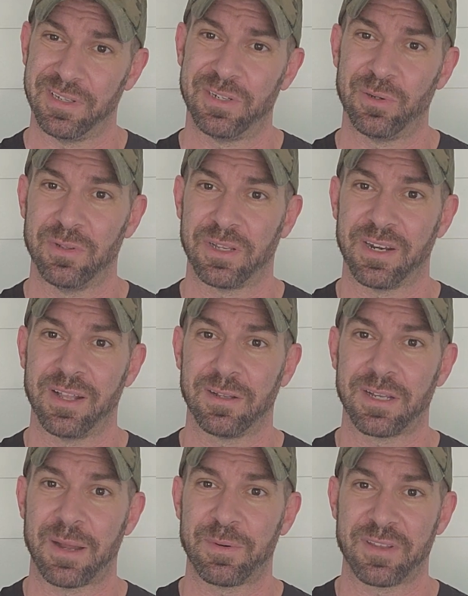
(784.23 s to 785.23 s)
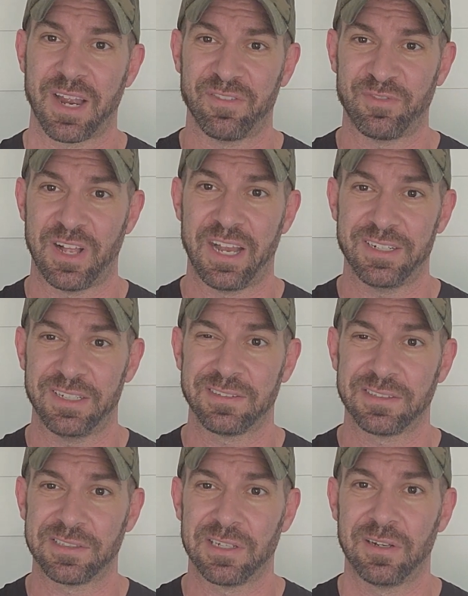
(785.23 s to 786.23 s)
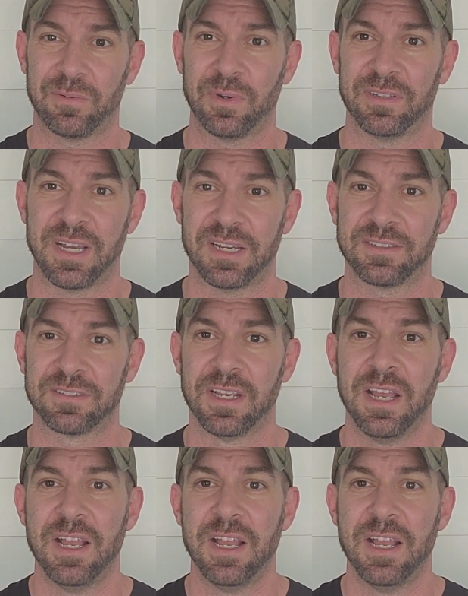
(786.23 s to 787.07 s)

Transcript: cool looking helicopter, the guy flying it, real nice.